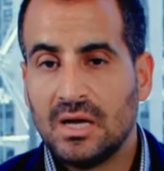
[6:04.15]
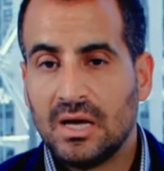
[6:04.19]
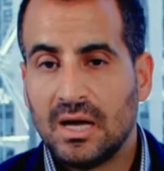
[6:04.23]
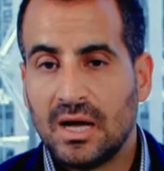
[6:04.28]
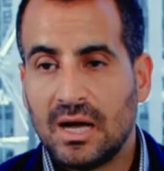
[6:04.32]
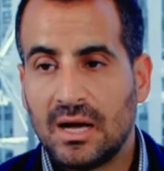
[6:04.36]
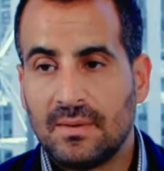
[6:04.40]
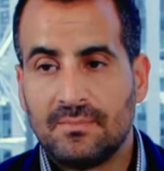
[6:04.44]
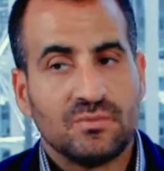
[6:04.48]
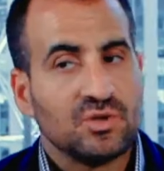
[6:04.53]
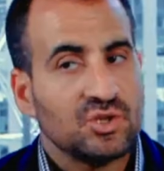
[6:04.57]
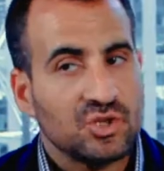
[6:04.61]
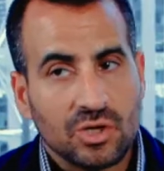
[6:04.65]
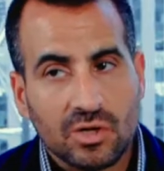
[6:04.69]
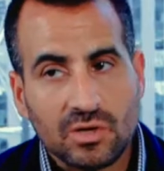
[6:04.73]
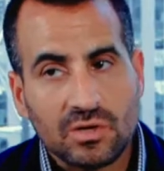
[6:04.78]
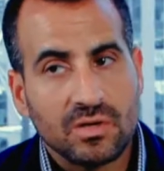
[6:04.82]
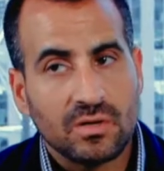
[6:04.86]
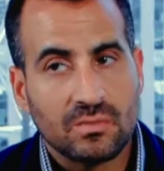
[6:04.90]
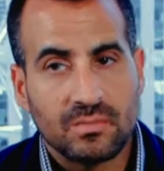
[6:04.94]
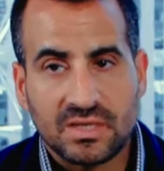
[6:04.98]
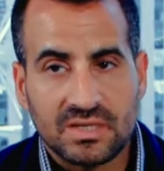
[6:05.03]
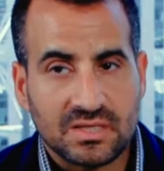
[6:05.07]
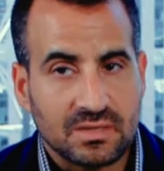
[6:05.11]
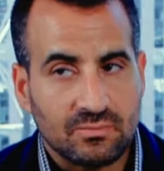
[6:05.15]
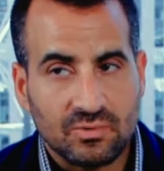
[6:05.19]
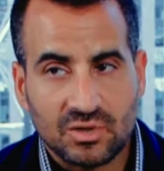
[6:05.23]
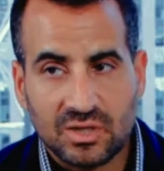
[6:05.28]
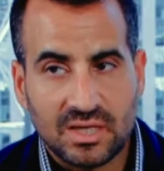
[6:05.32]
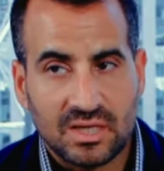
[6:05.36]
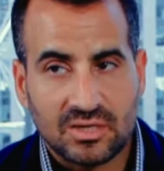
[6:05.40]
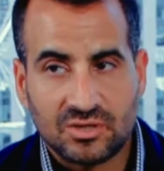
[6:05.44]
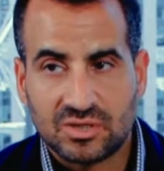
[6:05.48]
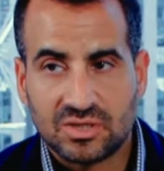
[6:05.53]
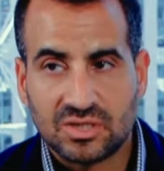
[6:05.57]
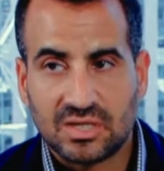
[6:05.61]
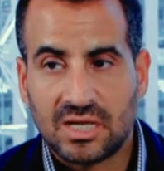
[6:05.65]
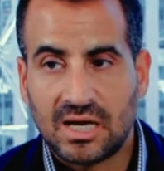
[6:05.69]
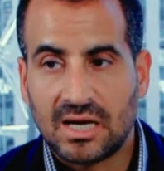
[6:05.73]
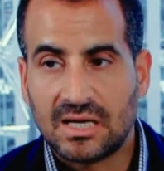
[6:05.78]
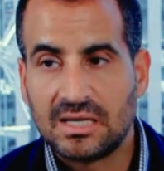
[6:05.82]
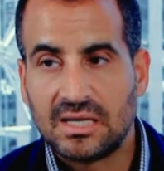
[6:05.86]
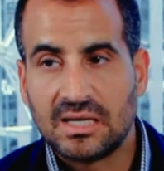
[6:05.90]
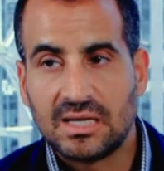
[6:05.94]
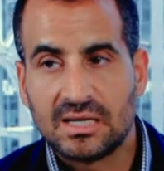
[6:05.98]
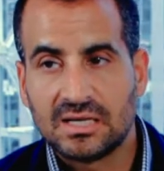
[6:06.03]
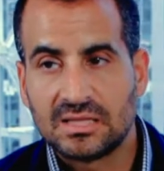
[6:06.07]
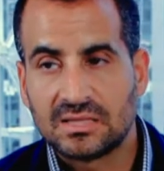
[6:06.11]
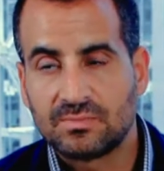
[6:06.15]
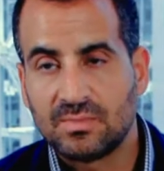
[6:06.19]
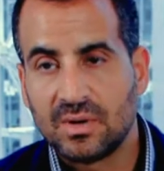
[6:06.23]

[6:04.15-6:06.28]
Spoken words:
I'm sure there'll be some really interesting ideas,